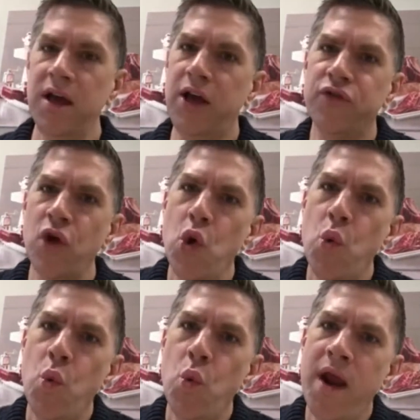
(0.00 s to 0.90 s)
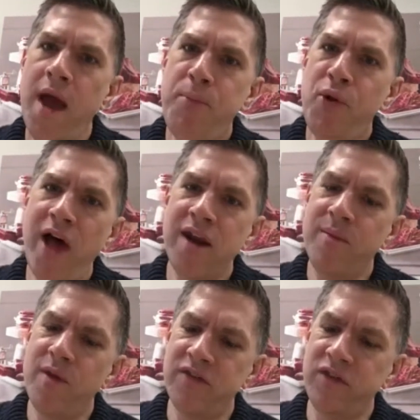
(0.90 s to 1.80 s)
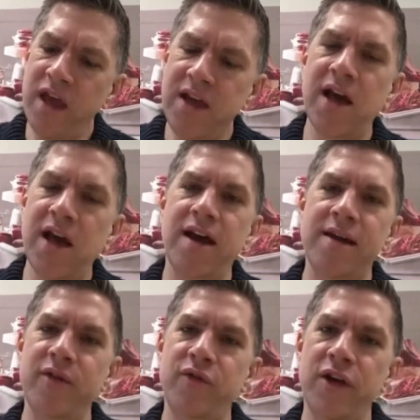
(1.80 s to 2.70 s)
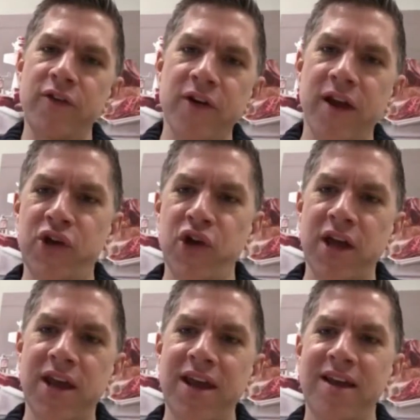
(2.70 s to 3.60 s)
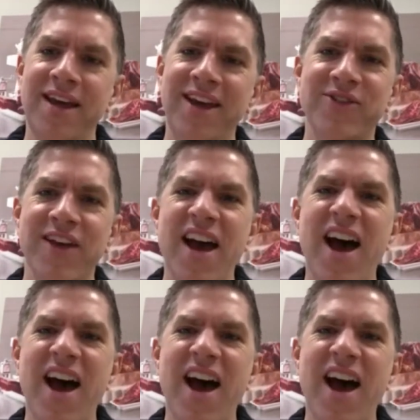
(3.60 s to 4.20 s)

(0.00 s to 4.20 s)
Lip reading: He goes, "When I pull out a steak cut out of my freezer and I cook it," he goes,